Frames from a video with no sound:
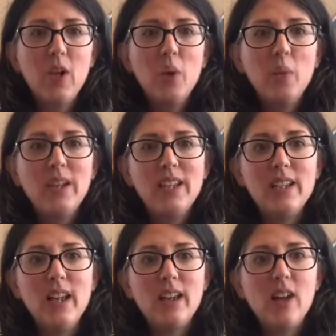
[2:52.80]
When
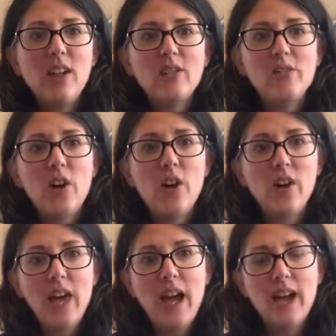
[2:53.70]
colors
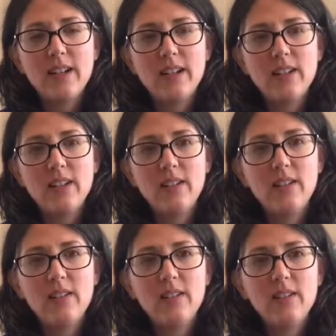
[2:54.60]
are added
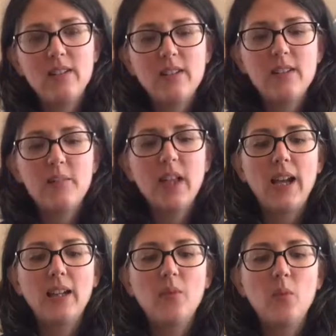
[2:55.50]
to the
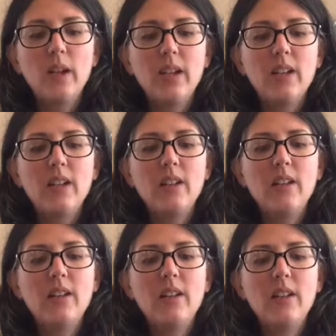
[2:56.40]
black and white
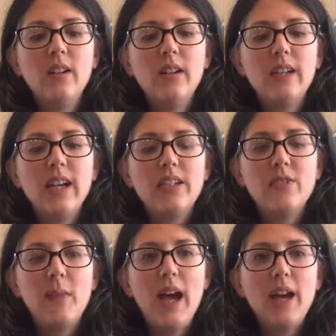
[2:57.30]
kind
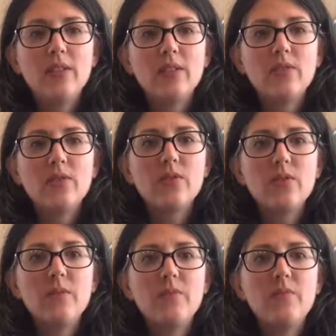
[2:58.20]
of
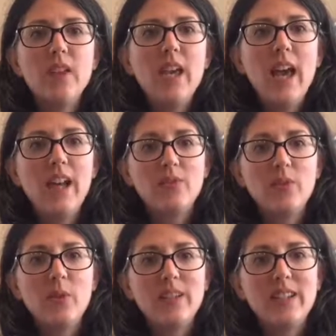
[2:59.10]
patterns, as you'll
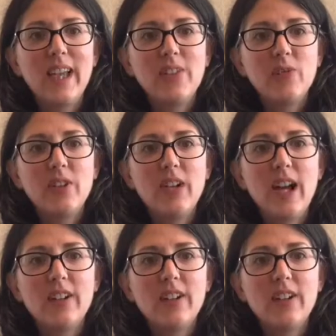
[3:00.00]
notice, again, they're very high